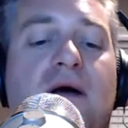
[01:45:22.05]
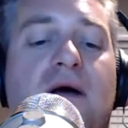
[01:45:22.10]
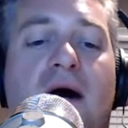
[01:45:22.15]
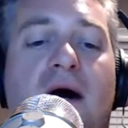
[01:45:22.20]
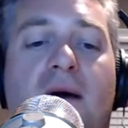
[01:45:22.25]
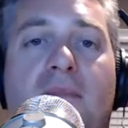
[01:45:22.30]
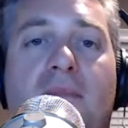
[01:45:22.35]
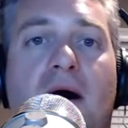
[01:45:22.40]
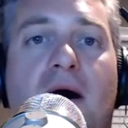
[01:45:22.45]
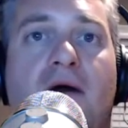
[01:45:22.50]

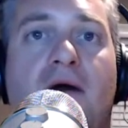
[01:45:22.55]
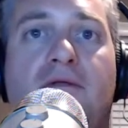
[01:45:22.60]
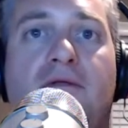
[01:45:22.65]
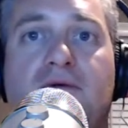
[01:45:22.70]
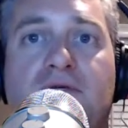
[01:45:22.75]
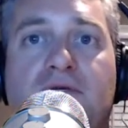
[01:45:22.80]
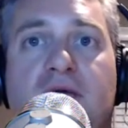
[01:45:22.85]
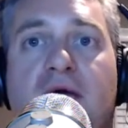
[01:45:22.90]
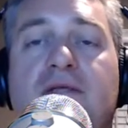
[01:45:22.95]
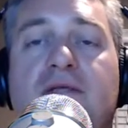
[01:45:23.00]
other
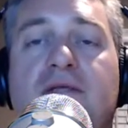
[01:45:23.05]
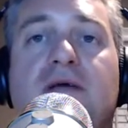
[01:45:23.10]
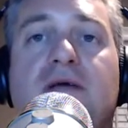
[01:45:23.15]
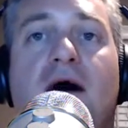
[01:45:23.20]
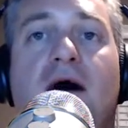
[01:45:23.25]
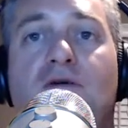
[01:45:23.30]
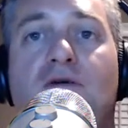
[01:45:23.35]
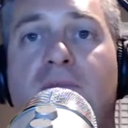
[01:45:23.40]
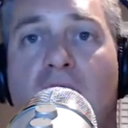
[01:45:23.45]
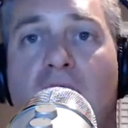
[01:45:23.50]
sites,
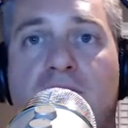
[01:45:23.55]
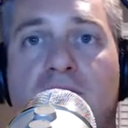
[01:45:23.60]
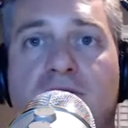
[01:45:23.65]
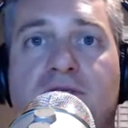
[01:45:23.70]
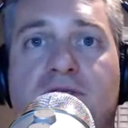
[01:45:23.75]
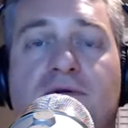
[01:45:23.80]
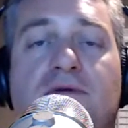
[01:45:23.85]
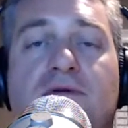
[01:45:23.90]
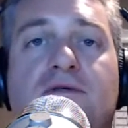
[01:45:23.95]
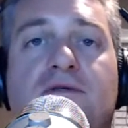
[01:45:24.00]
other
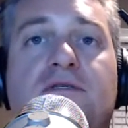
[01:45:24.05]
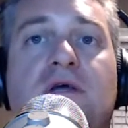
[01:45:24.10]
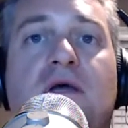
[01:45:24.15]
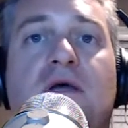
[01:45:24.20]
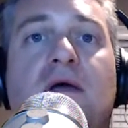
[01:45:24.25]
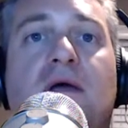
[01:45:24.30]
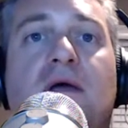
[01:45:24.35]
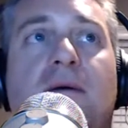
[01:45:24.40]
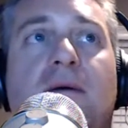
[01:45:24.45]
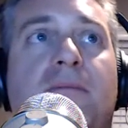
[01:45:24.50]
parsers,
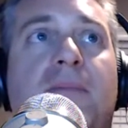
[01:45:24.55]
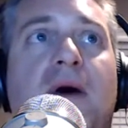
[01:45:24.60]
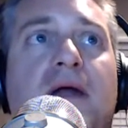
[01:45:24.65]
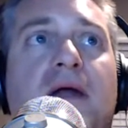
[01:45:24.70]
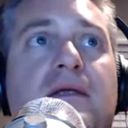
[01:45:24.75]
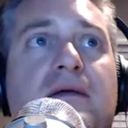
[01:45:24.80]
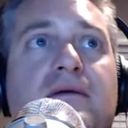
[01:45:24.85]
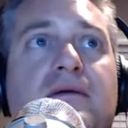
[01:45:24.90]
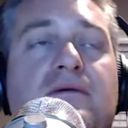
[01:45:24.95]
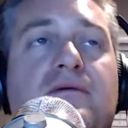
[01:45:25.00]

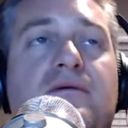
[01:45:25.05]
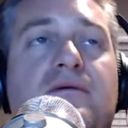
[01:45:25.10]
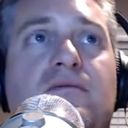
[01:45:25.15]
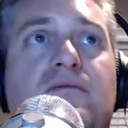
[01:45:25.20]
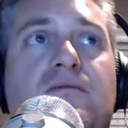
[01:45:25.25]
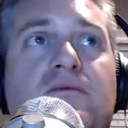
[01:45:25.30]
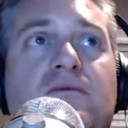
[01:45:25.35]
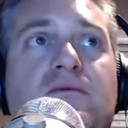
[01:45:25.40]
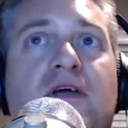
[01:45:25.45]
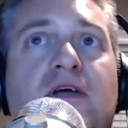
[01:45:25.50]
but
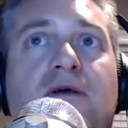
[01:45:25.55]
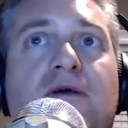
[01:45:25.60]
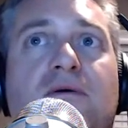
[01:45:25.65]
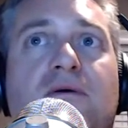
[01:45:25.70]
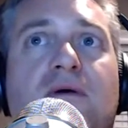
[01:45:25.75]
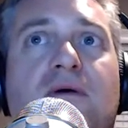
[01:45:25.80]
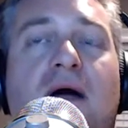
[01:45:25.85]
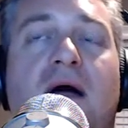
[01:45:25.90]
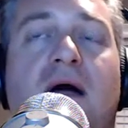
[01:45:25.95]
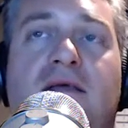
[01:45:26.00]
there,